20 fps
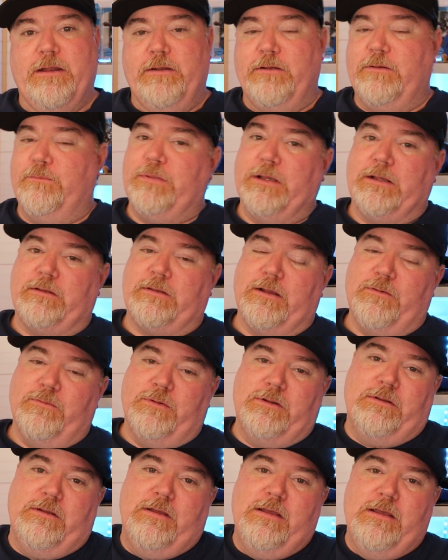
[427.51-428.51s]
And the big
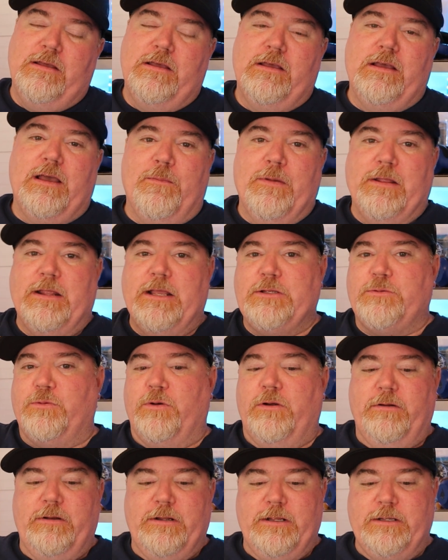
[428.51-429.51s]
thing was, I mean,
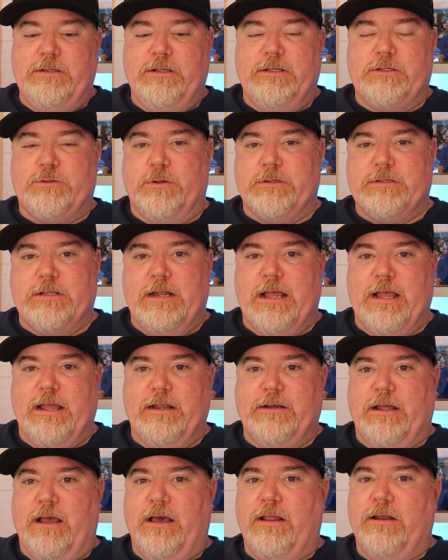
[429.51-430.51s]
this wasn't
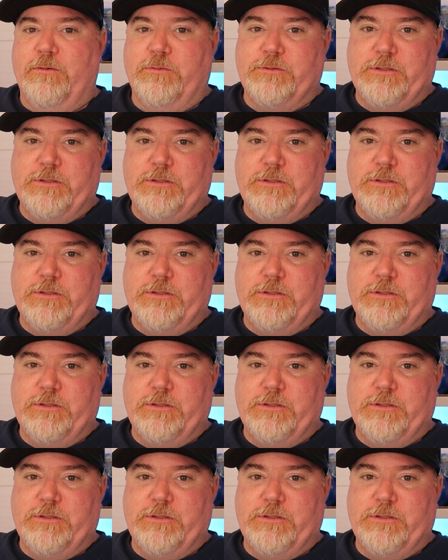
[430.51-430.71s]
high dollar.